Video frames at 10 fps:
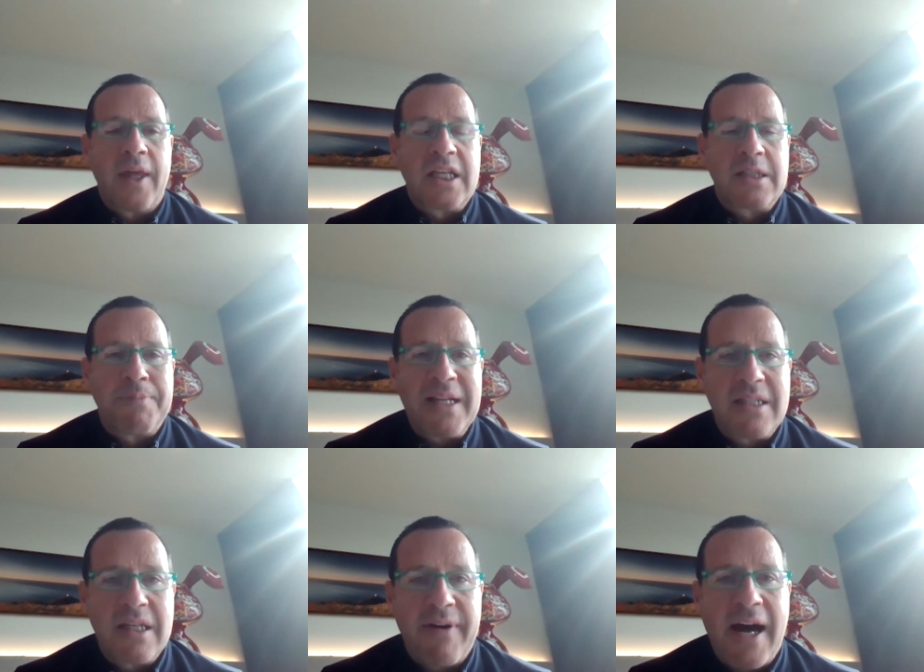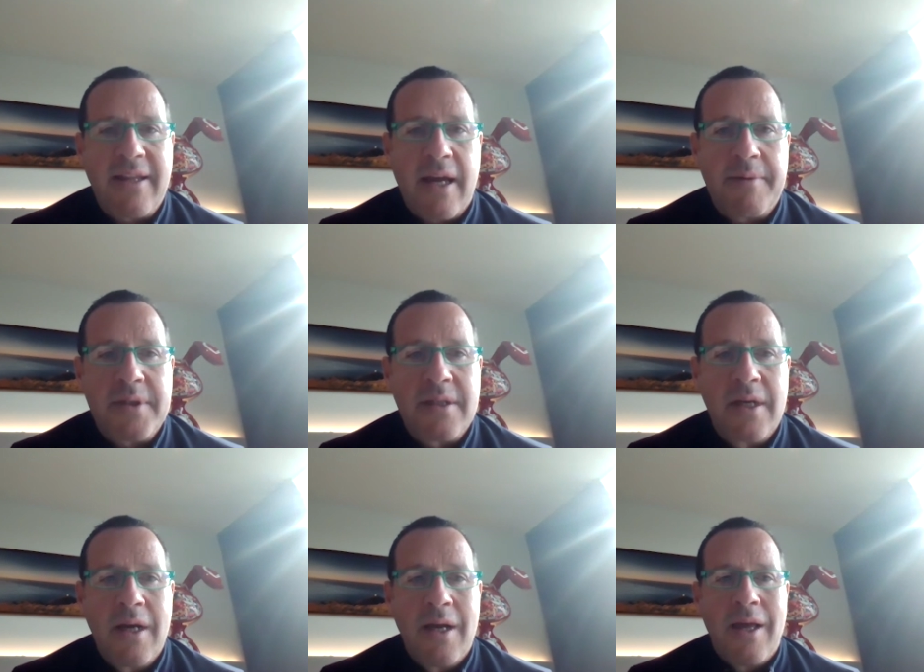expensive items
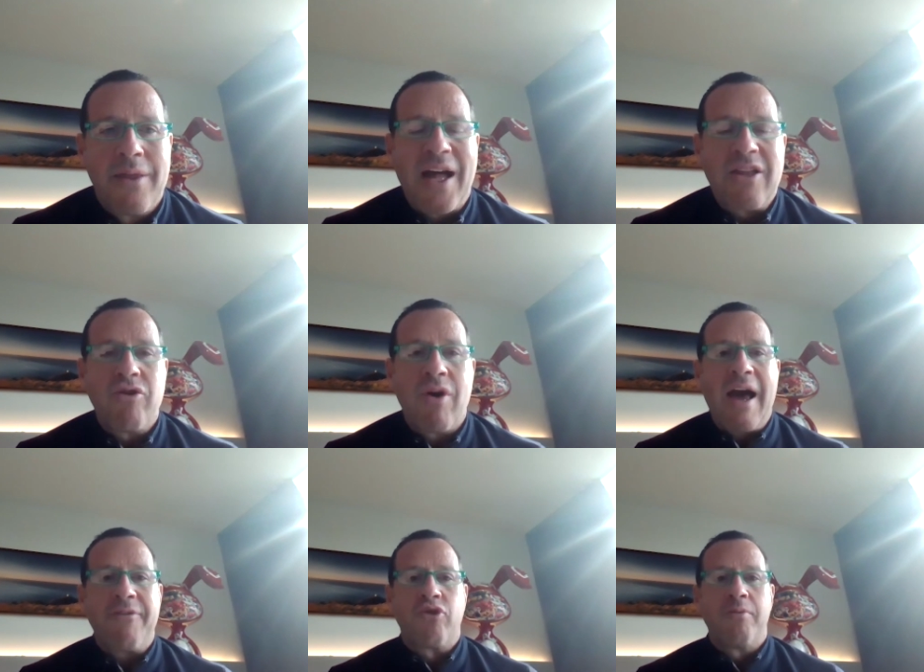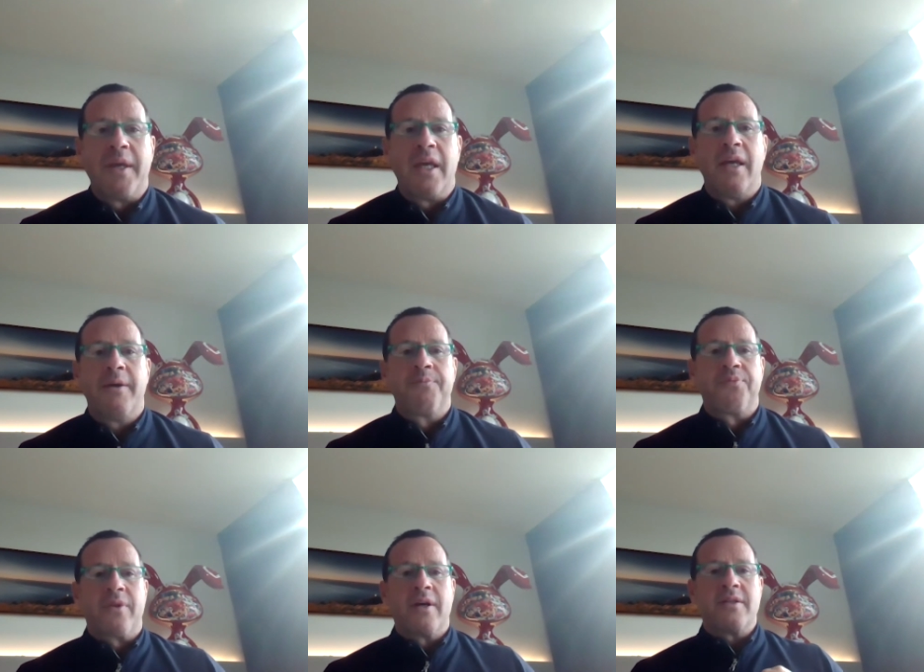that you have to be
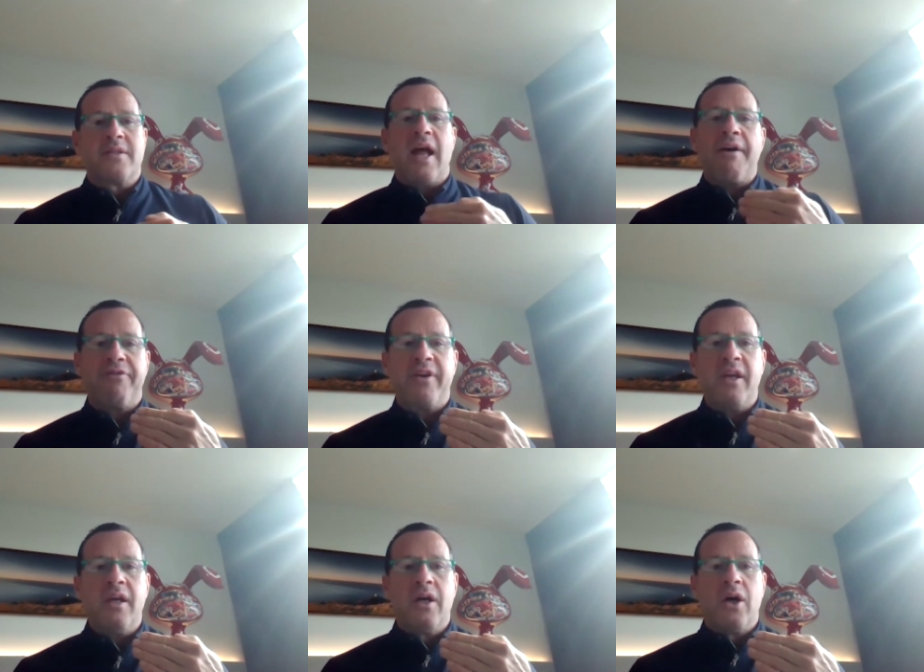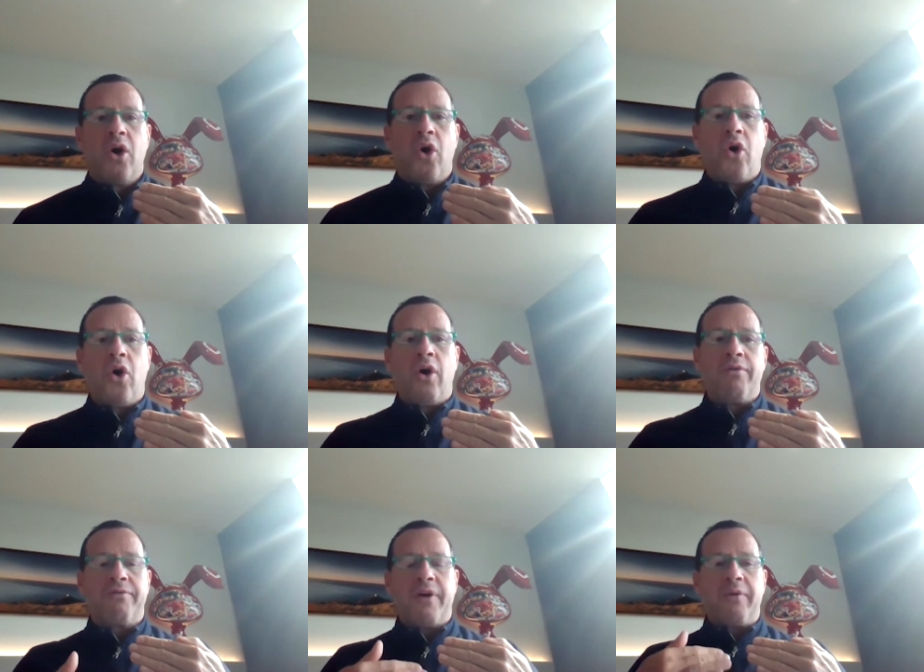stuffy
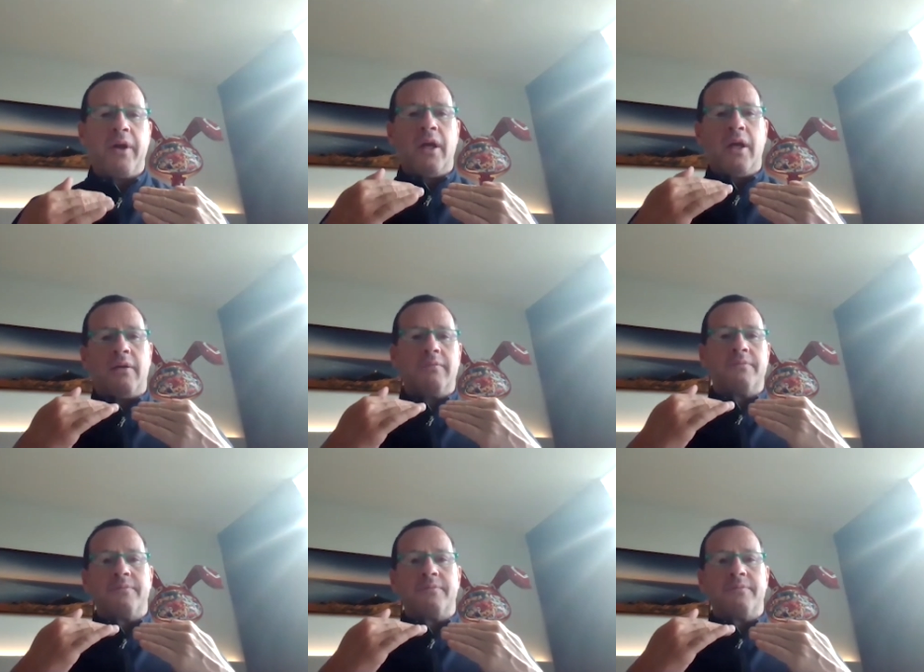or very